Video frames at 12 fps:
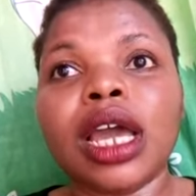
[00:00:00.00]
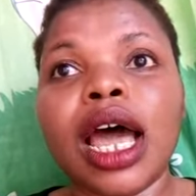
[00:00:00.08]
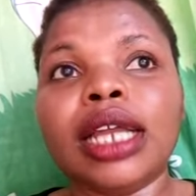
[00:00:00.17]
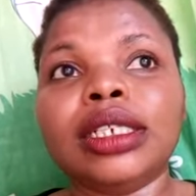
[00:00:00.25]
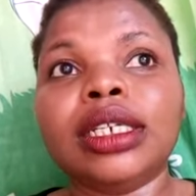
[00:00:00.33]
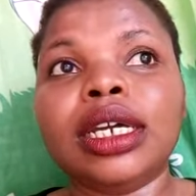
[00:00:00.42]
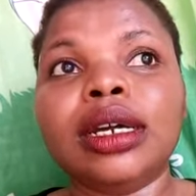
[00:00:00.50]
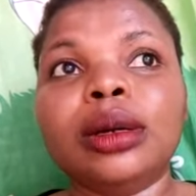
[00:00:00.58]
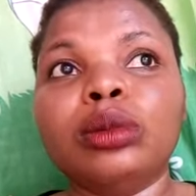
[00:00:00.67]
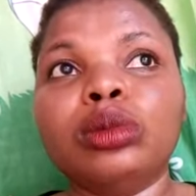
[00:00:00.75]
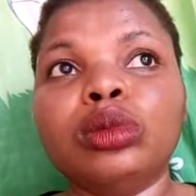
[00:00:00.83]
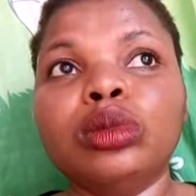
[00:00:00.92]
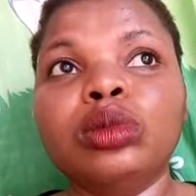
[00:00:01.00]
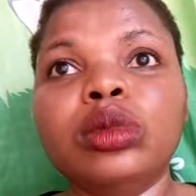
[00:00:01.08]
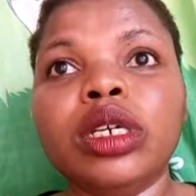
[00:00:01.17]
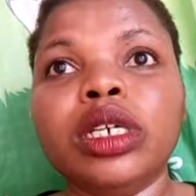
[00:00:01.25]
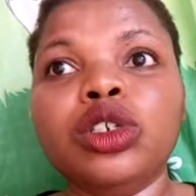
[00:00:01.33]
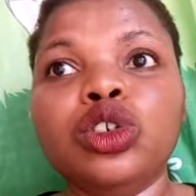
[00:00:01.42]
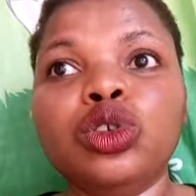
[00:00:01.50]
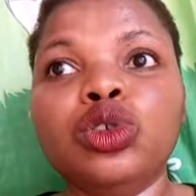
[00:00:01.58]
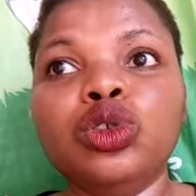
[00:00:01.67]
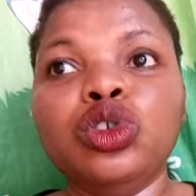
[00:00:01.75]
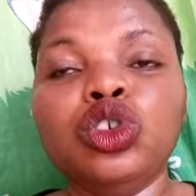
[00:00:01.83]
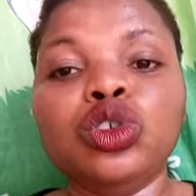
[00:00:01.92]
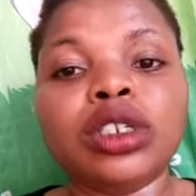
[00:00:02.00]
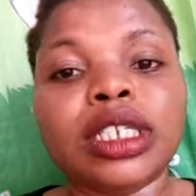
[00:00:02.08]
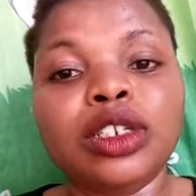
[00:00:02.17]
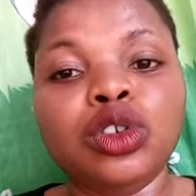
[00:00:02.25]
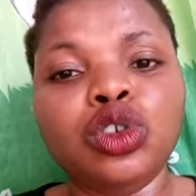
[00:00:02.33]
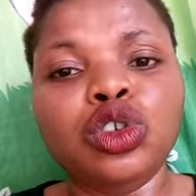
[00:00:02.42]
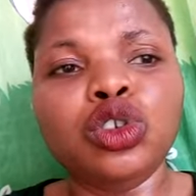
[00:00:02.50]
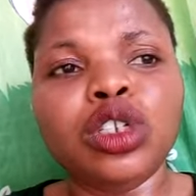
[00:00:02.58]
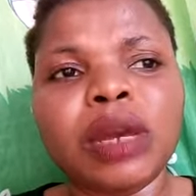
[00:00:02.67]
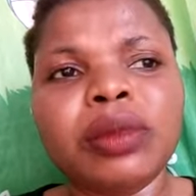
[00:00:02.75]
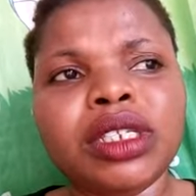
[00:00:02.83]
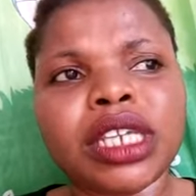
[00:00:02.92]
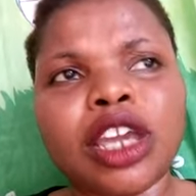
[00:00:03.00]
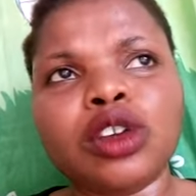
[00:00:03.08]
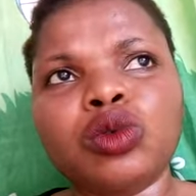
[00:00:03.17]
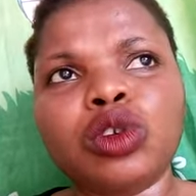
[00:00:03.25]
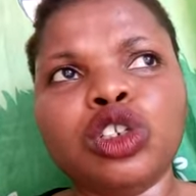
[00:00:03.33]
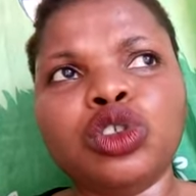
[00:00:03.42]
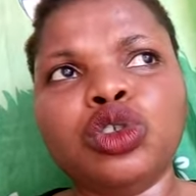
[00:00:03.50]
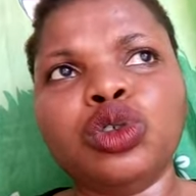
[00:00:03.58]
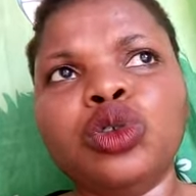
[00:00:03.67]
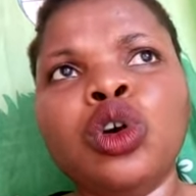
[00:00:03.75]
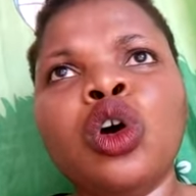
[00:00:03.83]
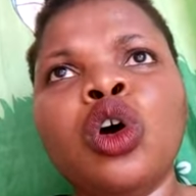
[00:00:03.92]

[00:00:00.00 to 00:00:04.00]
and um, you use you let me tell you what you do